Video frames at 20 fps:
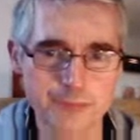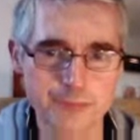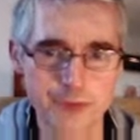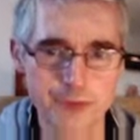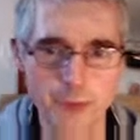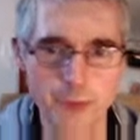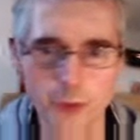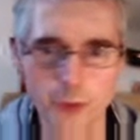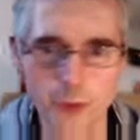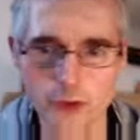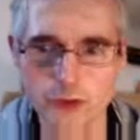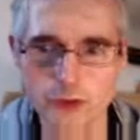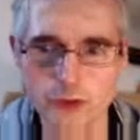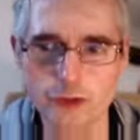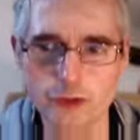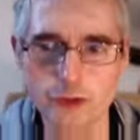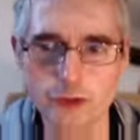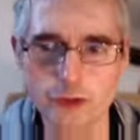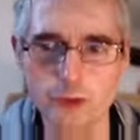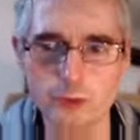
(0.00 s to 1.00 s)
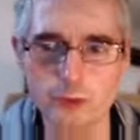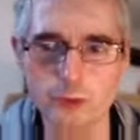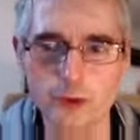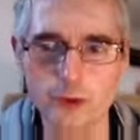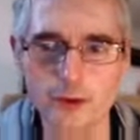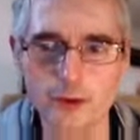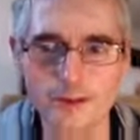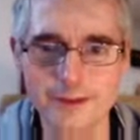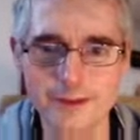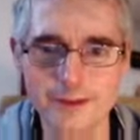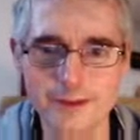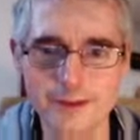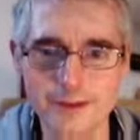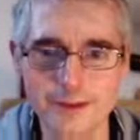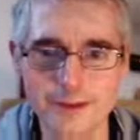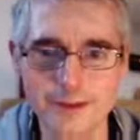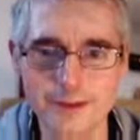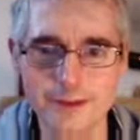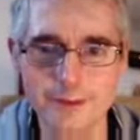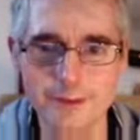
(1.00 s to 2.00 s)
So we've got two
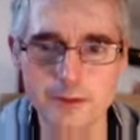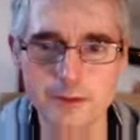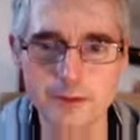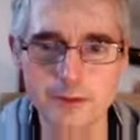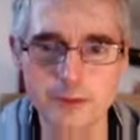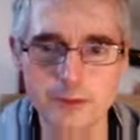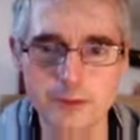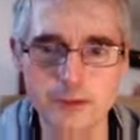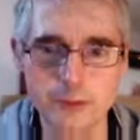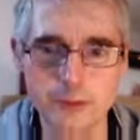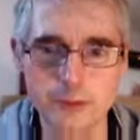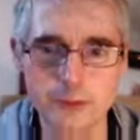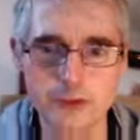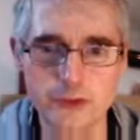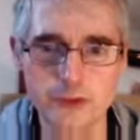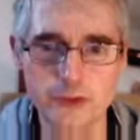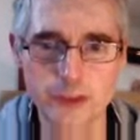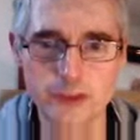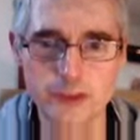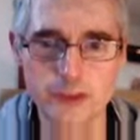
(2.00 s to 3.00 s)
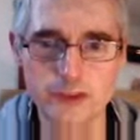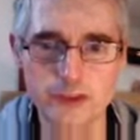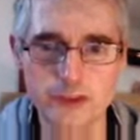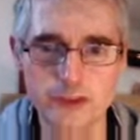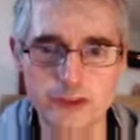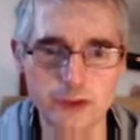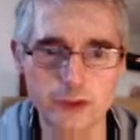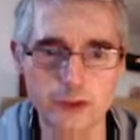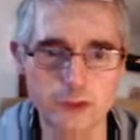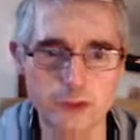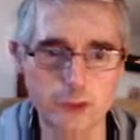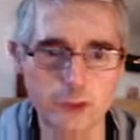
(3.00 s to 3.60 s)
simultaneous equations.